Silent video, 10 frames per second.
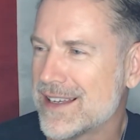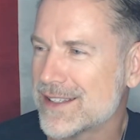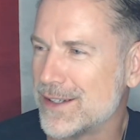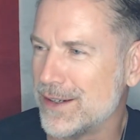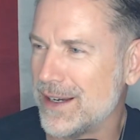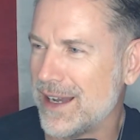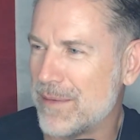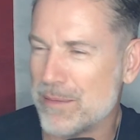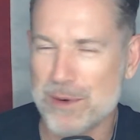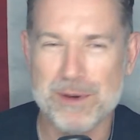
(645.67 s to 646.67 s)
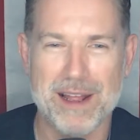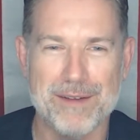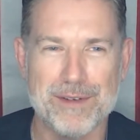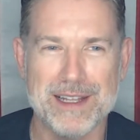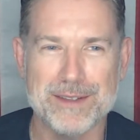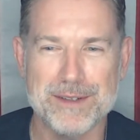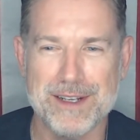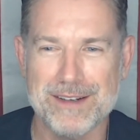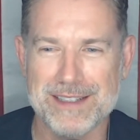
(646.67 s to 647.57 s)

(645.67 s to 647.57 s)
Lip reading: So I've been brewing on it for like 2 years.